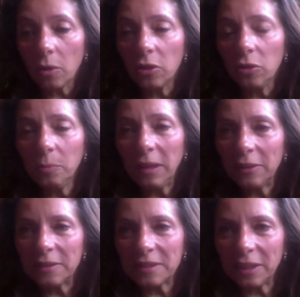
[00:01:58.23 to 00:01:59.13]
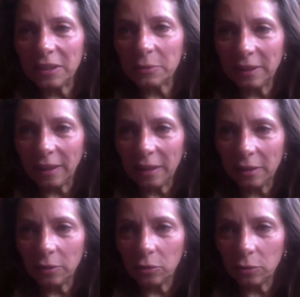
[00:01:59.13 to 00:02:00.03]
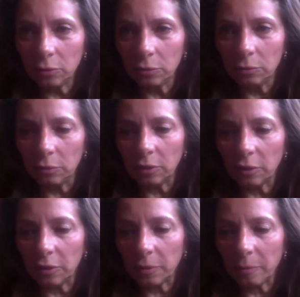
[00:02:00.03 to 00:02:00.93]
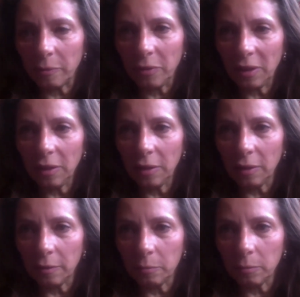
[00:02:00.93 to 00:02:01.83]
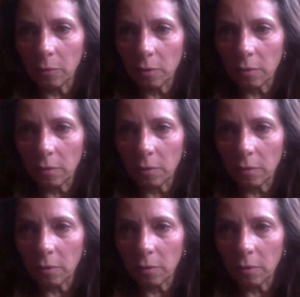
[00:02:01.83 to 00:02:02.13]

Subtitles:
You mean the study related to the